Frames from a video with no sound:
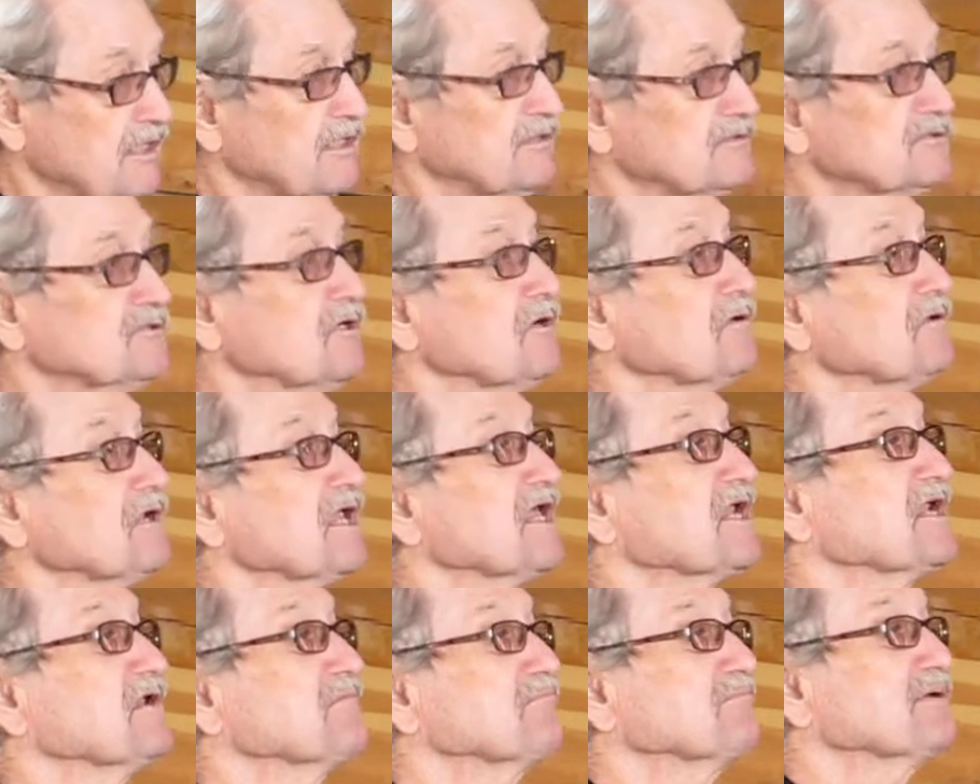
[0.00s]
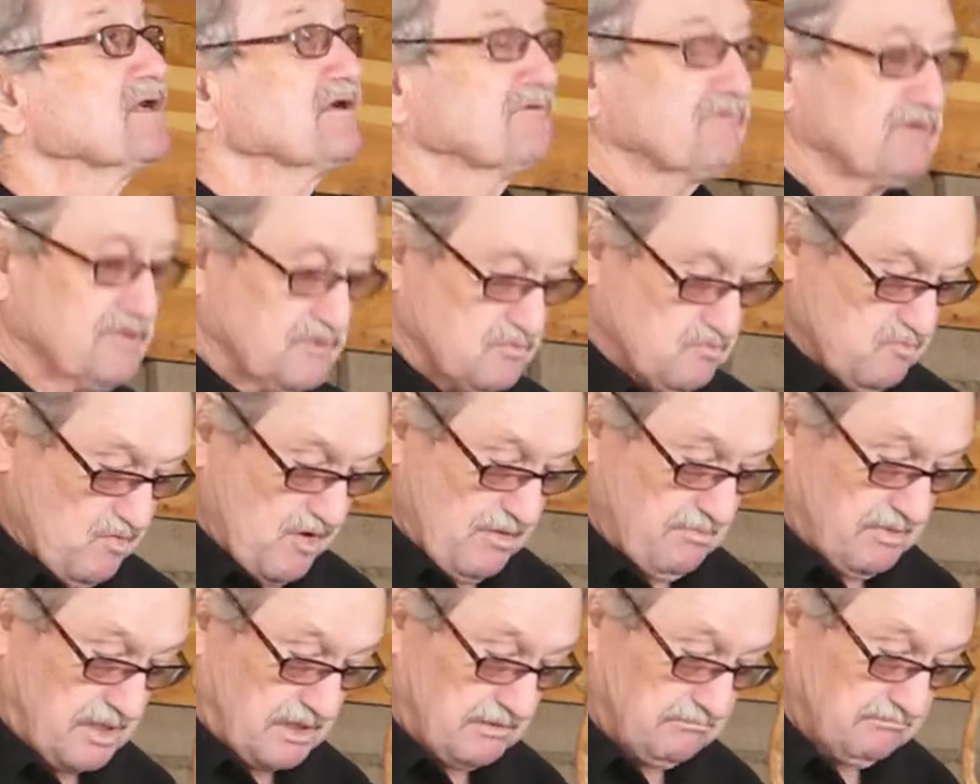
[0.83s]
So let it be with
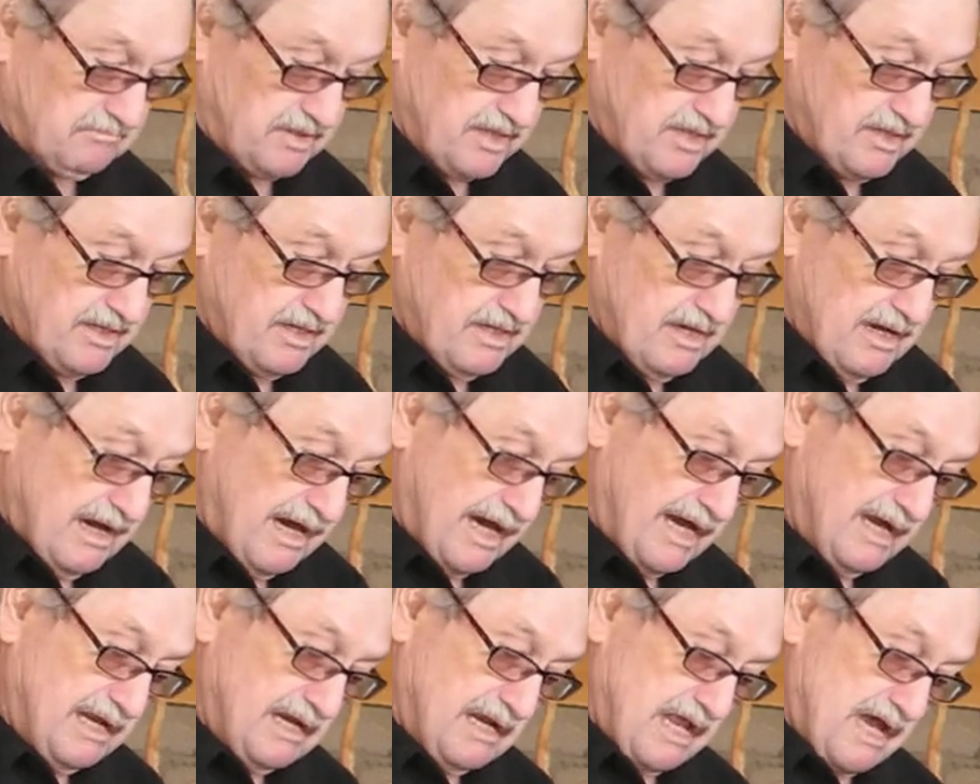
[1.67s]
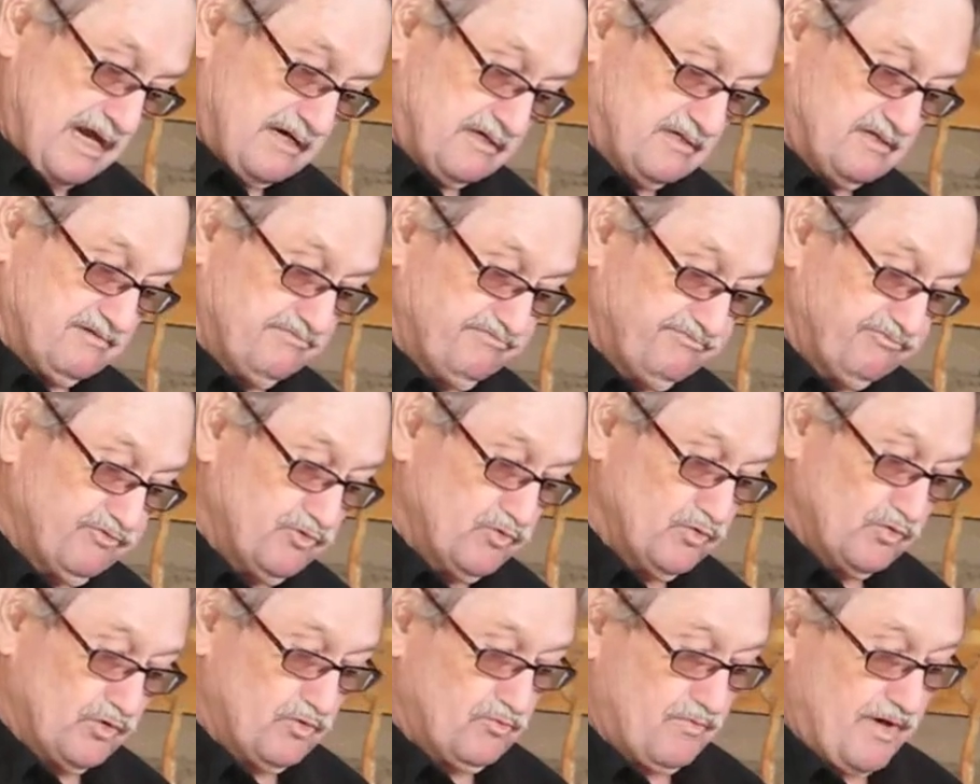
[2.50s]
women. I like to
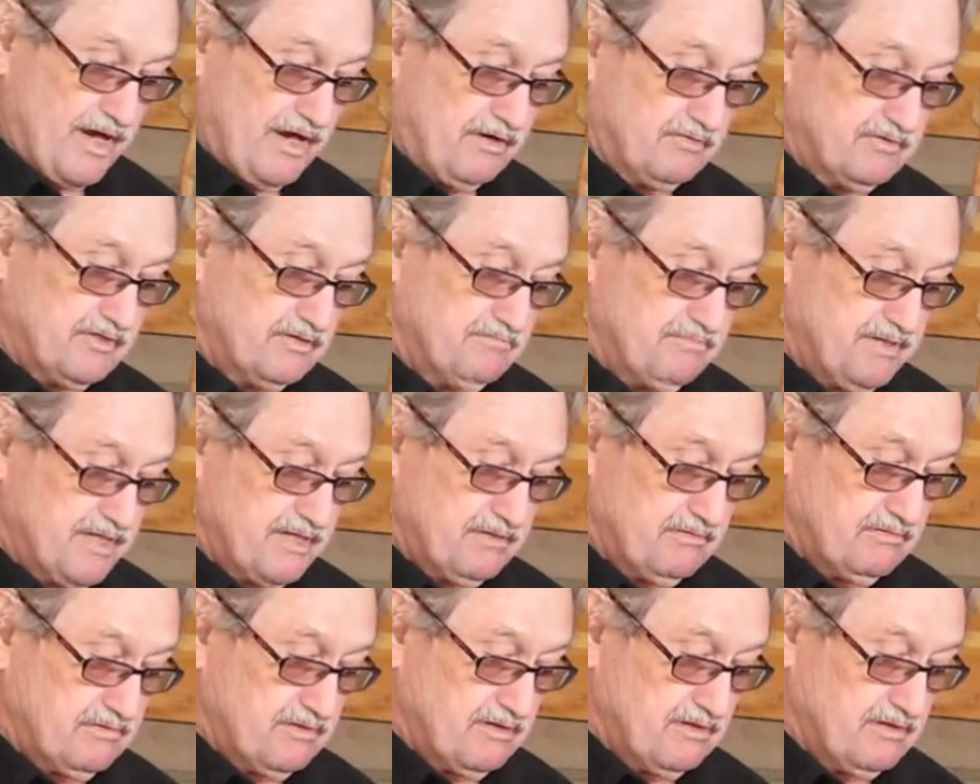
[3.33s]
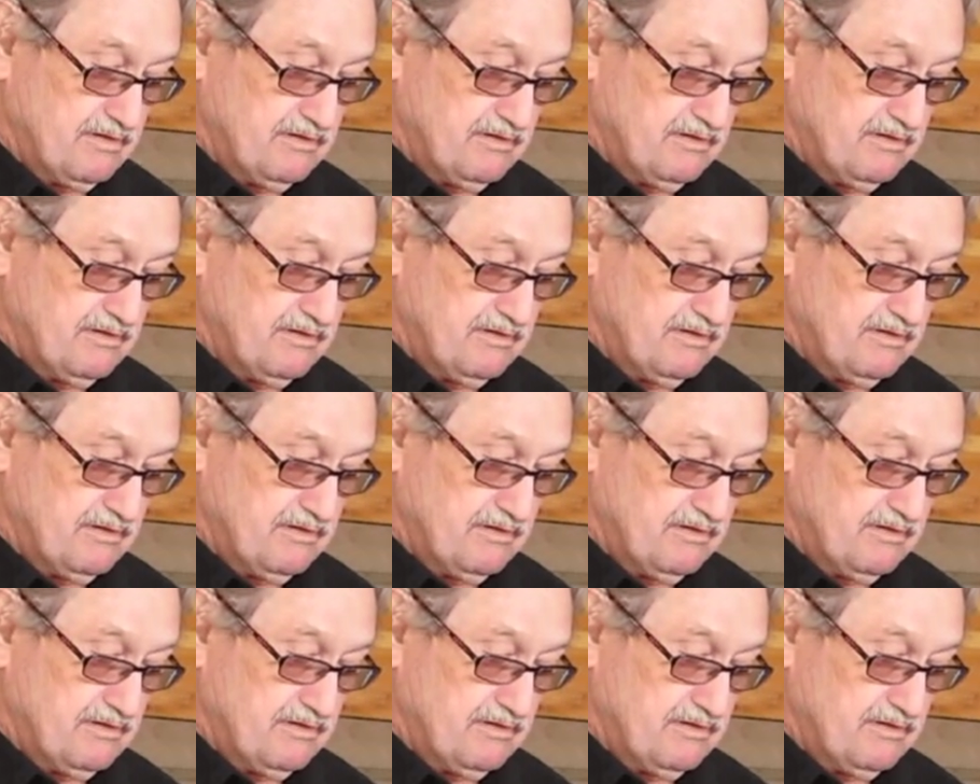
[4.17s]
fool around a bit.